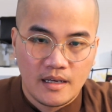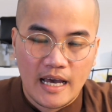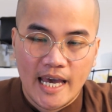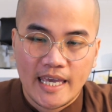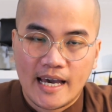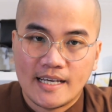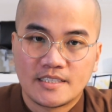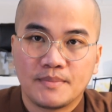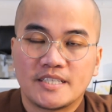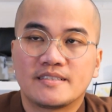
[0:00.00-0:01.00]
I
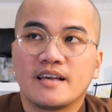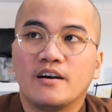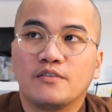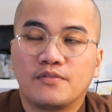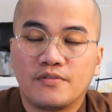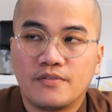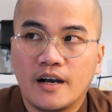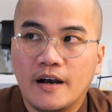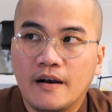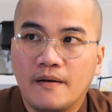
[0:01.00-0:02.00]
ask myself
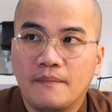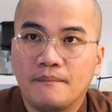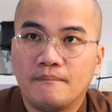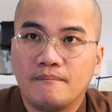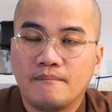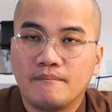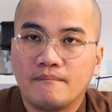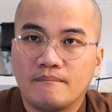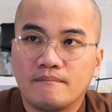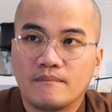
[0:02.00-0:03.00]

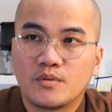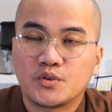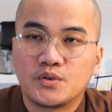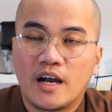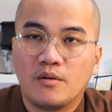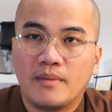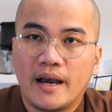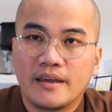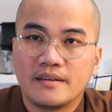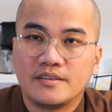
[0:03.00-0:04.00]
throughout
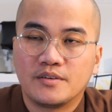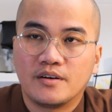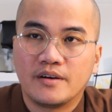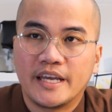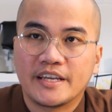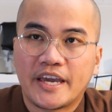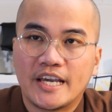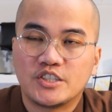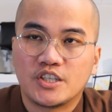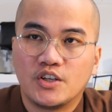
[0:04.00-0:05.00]
my,
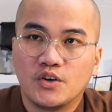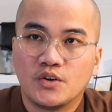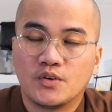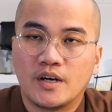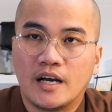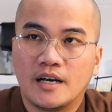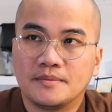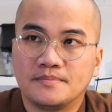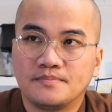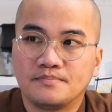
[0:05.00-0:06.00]
educational
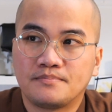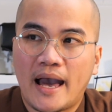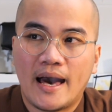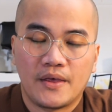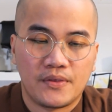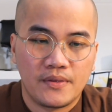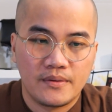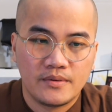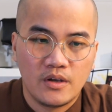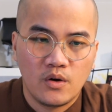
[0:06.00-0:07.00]
path,
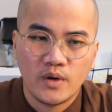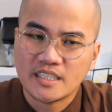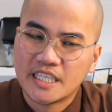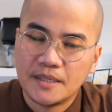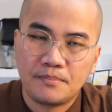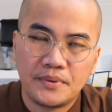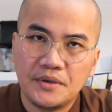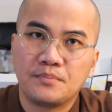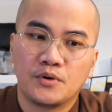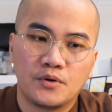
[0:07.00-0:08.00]
what keep
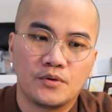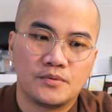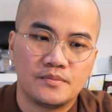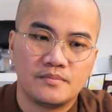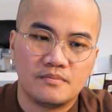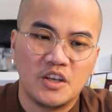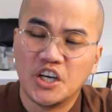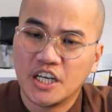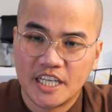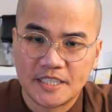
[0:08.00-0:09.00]
people
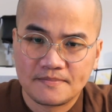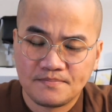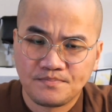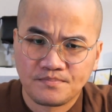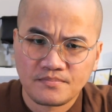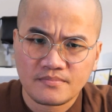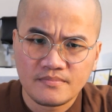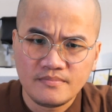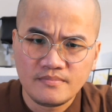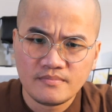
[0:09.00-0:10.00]
learning?
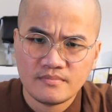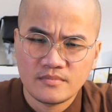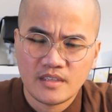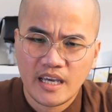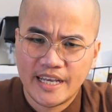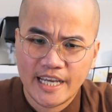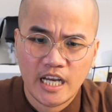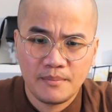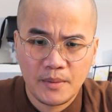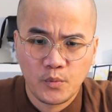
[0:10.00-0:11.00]
And I
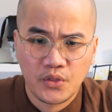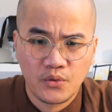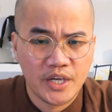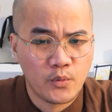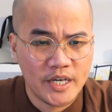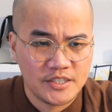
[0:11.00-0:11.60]
come up with three